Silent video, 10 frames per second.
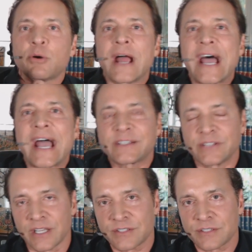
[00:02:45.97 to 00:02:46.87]

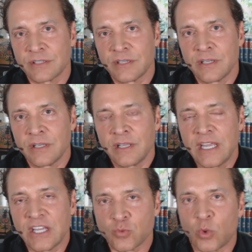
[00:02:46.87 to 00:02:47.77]
Practice
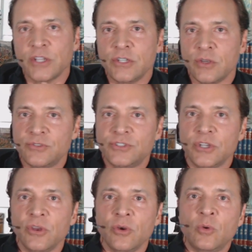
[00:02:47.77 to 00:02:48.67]
is what you
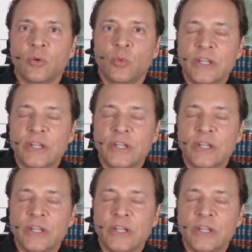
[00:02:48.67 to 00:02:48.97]
do